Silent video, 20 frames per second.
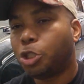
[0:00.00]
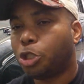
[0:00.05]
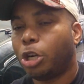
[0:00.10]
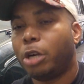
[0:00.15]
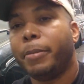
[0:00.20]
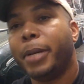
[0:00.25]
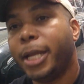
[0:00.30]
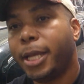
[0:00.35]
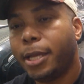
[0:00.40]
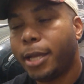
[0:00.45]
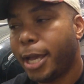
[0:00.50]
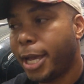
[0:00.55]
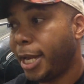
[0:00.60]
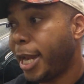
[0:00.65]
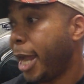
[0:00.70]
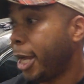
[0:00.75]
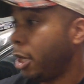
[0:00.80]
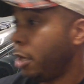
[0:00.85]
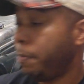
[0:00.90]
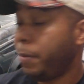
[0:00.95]
Germany, and
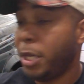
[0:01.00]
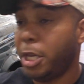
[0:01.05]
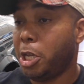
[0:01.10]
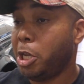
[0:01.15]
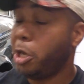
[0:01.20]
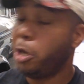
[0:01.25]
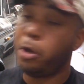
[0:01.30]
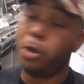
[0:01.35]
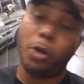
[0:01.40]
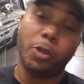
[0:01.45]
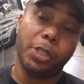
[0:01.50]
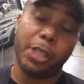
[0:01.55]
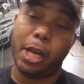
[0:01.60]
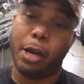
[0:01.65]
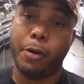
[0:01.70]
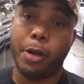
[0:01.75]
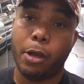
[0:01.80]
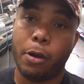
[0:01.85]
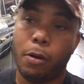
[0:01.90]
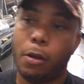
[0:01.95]
I could be here in
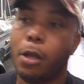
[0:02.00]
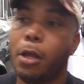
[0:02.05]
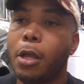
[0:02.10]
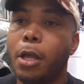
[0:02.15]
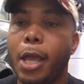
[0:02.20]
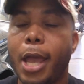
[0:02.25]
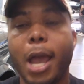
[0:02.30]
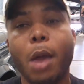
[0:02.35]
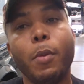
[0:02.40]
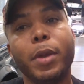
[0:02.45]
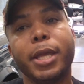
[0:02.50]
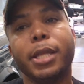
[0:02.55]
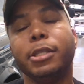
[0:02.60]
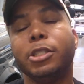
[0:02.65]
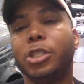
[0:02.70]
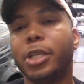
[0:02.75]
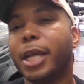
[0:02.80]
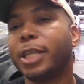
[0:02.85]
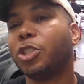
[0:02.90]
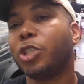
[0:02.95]
Ontario, and we can
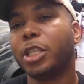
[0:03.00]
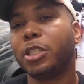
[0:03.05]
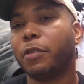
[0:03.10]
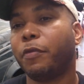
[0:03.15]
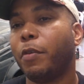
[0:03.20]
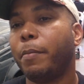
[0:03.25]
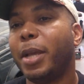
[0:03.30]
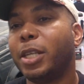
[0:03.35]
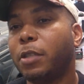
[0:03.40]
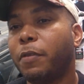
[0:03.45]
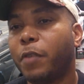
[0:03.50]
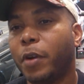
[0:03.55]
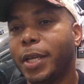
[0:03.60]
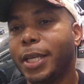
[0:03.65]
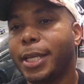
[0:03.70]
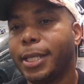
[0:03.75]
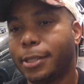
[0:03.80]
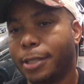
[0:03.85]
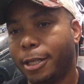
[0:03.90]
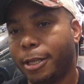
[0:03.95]
exchange information very
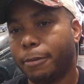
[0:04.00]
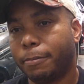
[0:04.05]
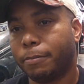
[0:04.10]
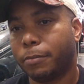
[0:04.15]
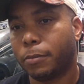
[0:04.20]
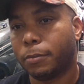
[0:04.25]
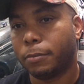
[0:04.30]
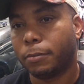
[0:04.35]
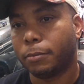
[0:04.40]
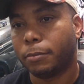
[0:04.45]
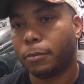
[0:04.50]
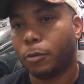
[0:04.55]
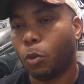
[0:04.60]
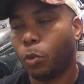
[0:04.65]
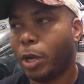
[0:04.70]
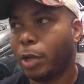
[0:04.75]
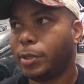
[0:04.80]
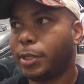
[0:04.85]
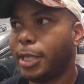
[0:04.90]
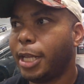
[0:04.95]
easily.
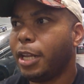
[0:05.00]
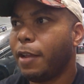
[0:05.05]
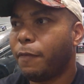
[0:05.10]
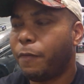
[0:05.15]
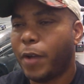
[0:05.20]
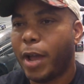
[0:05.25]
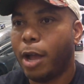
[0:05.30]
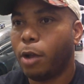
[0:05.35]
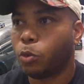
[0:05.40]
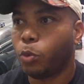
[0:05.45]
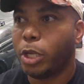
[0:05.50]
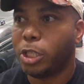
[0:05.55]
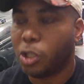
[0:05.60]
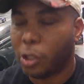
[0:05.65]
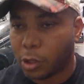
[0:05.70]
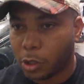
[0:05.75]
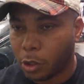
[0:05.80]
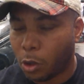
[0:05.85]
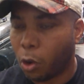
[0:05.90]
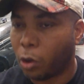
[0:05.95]
Without sending files, we can
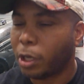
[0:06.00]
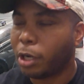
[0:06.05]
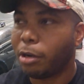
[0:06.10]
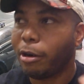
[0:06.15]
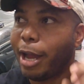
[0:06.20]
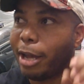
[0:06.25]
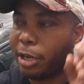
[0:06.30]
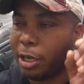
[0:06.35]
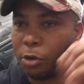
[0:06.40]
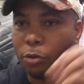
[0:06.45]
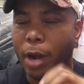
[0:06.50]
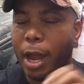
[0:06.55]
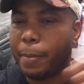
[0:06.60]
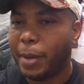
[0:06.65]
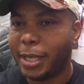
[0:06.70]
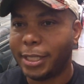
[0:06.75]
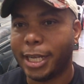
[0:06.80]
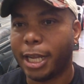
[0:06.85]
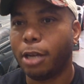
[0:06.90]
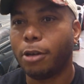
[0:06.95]
just go on the cloud and grab
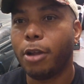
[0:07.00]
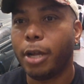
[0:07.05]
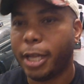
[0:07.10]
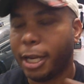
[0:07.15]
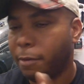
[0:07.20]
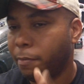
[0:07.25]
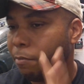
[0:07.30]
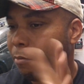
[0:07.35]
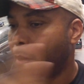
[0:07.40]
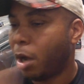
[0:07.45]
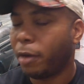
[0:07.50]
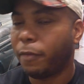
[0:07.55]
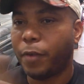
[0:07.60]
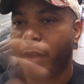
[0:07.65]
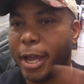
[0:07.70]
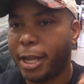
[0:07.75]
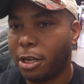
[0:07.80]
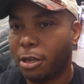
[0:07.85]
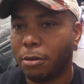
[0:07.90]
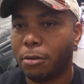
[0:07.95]
it and take a look and
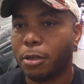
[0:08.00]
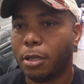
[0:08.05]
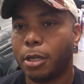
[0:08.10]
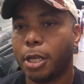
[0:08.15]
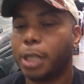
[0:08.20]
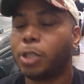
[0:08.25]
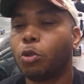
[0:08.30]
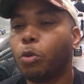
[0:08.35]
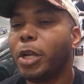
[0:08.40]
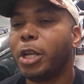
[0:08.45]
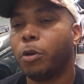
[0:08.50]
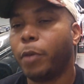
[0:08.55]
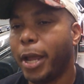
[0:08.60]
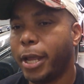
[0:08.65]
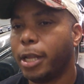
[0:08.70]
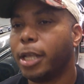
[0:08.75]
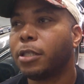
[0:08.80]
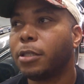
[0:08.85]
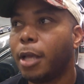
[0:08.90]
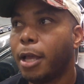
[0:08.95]
modify it. It's really
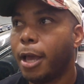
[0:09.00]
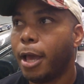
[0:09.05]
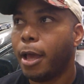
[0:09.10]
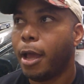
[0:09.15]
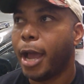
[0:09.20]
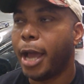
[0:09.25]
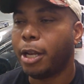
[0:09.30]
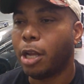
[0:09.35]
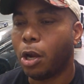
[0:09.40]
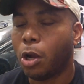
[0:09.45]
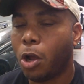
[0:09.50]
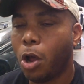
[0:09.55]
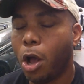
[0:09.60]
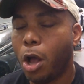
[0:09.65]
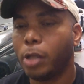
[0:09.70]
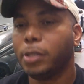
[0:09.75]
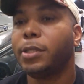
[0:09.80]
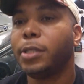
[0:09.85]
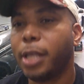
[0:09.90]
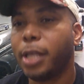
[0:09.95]
great. And they're
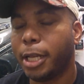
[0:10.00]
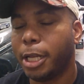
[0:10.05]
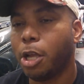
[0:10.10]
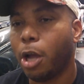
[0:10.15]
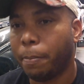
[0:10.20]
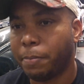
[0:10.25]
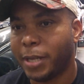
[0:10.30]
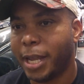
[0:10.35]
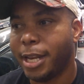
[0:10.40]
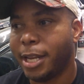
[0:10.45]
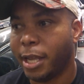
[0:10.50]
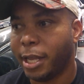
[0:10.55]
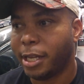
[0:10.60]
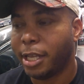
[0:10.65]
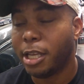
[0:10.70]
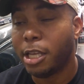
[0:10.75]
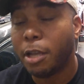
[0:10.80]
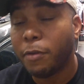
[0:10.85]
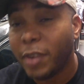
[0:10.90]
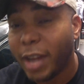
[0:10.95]
constantly updating it.
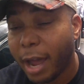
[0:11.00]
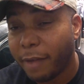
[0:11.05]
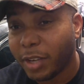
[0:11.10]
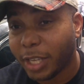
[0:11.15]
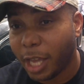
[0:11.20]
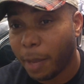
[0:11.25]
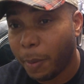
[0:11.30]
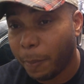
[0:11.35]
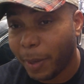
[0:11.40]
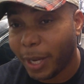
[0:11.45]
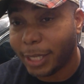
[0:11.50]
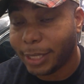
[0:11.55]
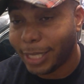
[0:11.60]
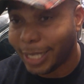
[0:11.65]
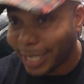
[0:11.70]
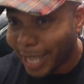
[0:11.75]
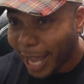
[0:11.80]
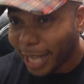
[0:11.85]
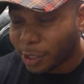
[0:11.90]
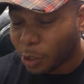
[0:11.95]
You even have the capability,
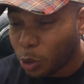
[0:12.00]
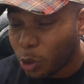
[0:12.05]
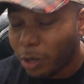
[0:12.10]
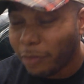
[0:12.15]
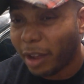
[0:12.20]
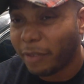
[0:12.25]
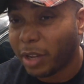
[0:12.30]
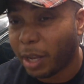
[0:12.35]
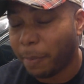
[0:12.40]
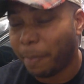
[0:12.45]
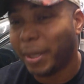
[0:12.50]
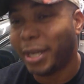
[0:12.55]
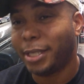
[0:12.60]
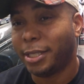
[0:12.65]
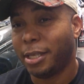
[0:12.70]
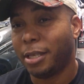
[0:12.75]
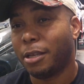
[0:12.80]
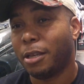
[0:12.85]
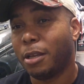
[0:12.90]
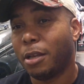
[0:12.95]
yes, you even have the
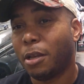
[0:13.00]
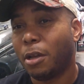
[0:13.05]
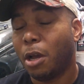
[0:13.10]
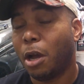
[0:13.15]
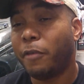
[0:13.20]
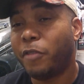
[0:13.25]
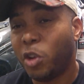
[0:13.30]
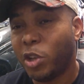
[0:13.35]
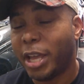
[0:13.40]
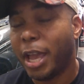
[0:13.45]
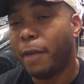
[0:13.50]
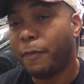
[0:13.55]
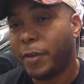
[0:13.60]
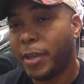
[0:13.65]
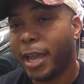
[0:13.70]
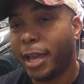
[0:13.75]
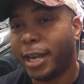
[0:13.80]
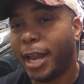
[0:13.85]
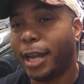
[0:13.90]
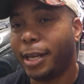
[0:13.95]
capability of doing
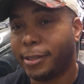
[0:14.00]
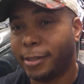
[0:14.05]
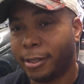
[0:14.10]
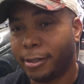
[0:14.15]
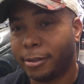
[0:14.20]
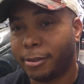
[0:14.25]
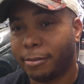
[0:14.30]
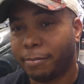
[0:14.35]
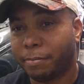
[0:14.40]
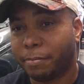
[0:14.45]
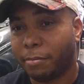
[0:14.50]
FEA analysis.